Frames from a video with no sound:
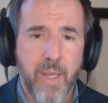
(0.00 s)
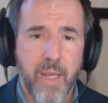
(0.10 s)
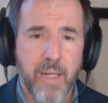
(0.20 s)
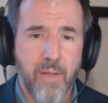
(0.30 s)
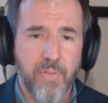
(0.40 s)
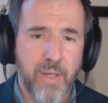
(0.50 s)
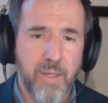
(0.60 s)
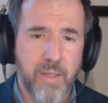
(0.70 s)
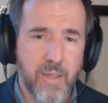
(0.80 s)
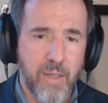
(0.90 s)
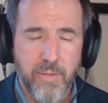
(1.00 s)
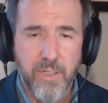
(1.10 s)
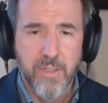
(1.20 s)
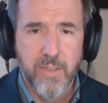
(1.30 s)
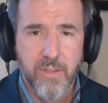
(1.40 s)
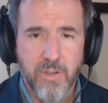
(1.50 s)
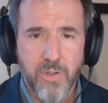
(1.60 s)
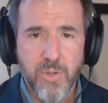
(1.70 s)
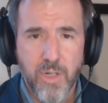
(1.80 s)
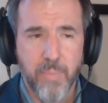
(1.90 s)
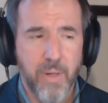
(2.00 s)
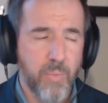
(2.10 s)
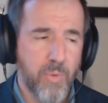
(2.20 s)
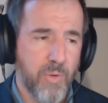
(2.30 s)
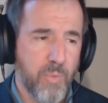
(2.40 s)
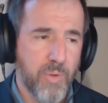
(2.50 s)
And I think these two young men were